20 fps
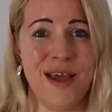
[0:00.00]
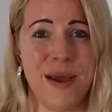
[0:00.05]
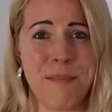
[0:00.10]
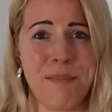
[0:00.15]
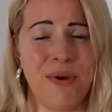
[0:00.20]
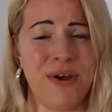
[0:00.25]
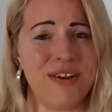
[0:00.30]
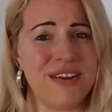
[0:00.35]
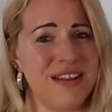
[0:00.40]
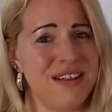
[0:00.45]

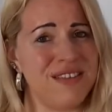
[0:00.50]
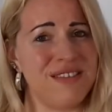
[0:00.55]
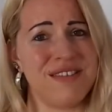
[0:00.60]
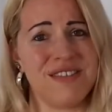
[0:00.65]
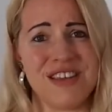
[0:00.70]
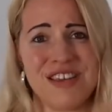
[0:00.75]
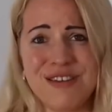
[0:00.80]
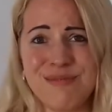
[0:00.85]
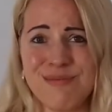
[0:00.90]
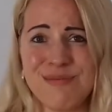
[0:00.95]
but it
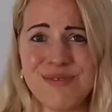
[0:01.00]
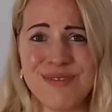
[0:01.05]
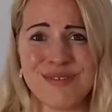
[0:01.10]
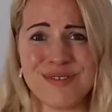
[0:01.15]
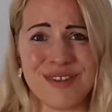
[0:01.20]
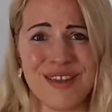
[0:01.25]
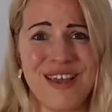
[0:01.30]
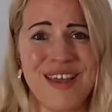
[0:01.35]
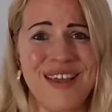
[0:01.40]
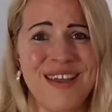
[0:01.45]

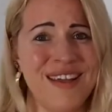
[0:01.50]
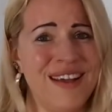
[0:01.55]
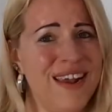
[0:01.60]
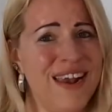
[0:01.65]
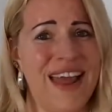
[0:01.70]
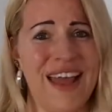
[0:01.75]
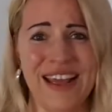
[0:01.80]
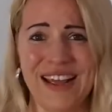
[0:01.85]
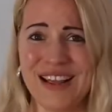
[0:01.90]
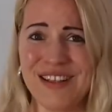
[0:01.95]
seems
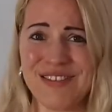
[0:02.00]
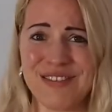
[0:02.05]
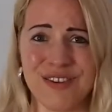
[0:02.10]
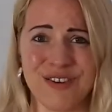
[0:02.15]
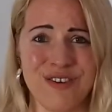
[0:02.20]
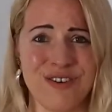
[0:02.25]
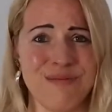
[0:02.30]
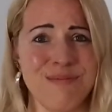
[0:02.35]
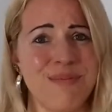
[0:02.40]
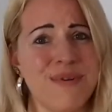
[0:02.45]
like it's a
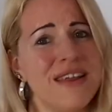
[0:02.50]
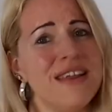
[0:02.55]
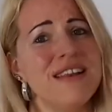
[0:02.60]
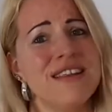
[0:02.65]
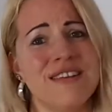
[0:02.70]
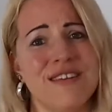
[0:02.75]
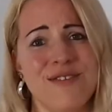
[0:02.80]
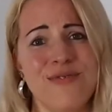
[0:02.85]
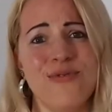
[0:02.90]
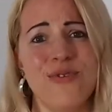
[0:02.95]
completely
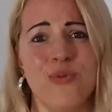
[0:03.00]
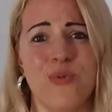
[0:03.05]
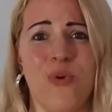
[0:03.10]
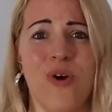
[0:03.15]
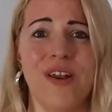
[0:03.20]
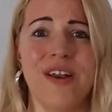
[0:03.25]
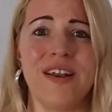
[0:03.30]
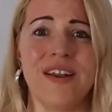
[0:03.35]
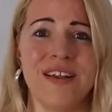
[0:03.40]
different one.